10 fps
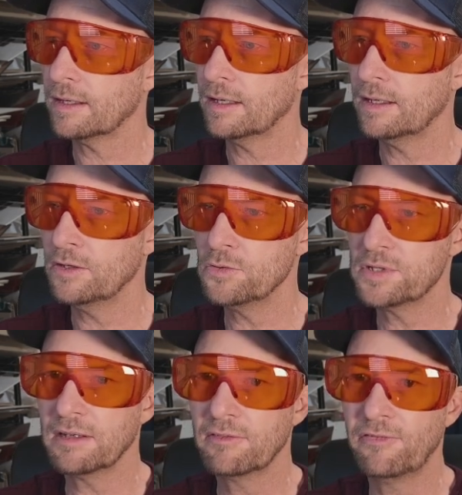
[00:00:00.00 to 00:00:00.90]

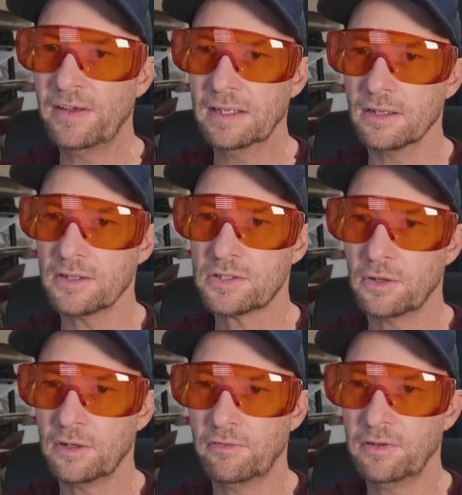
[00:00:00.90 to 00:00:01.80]
using fill,
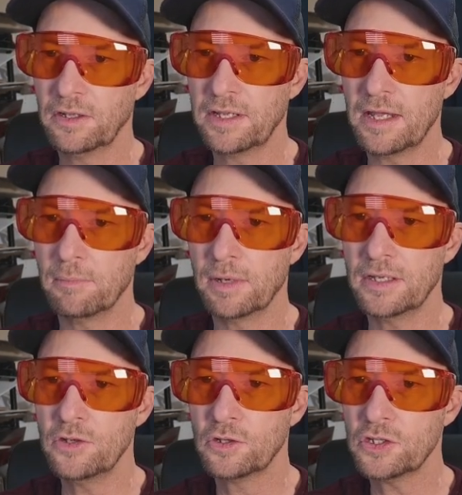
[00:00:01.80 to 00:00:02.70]
so they're filled in. But
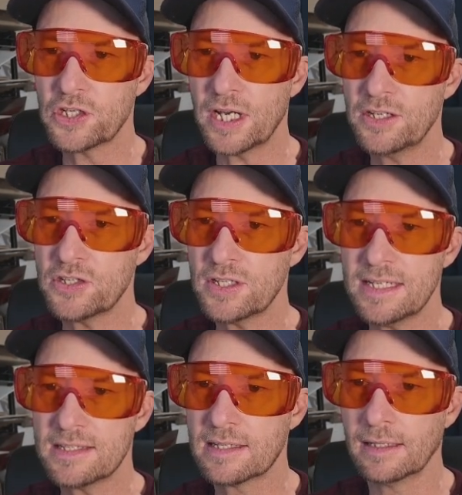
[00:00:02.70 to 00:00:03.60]
you could change
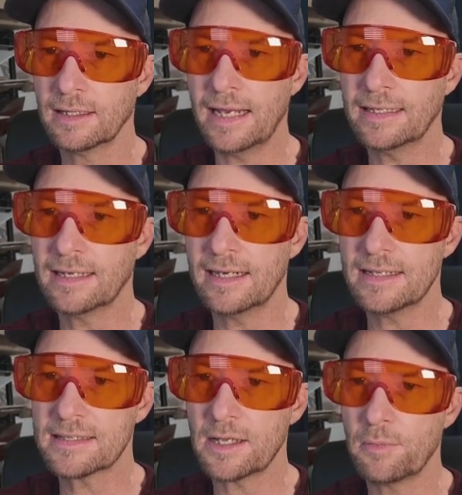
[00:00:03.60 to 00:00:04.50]
these to light
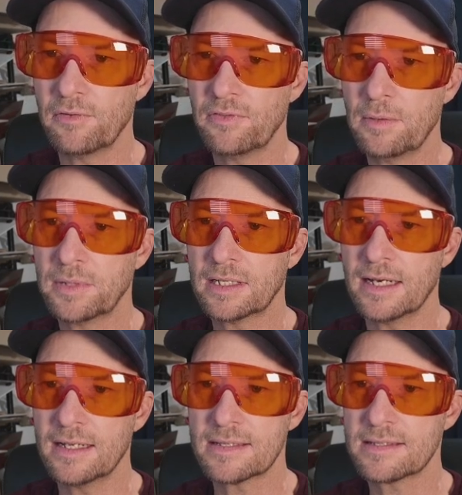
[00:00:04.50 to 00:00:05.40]
cuts, some of them to
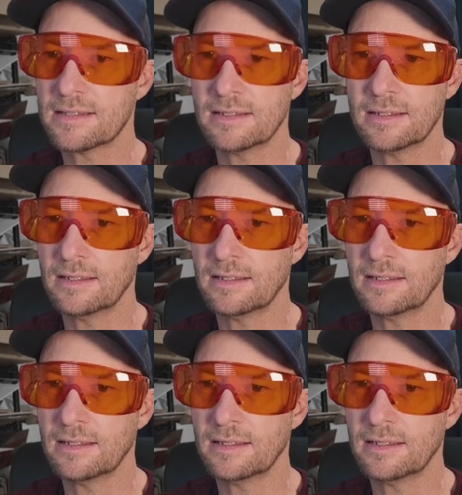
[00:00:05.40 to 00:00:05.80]
cuts.